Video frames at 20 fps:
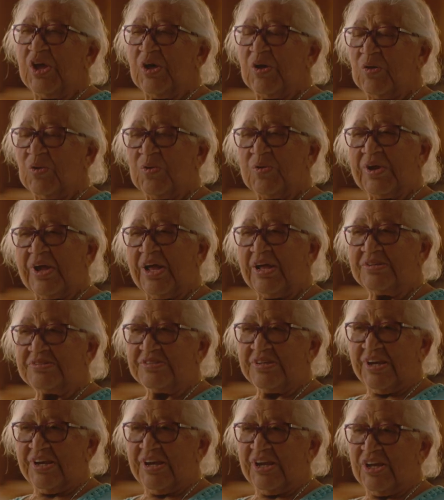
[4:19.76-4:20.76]
okay,
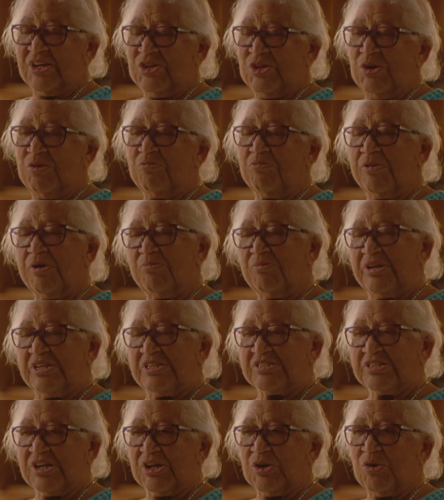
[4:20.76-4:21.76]
so now you
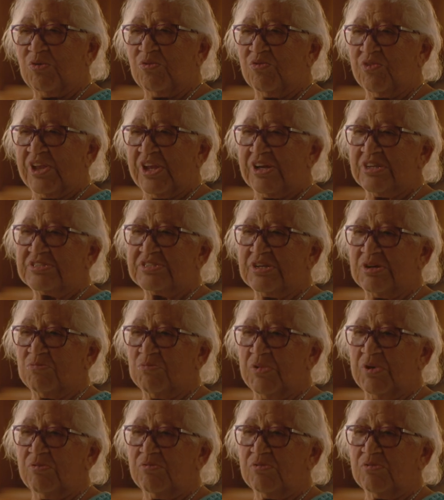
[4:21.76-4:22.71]
women's get over there, so we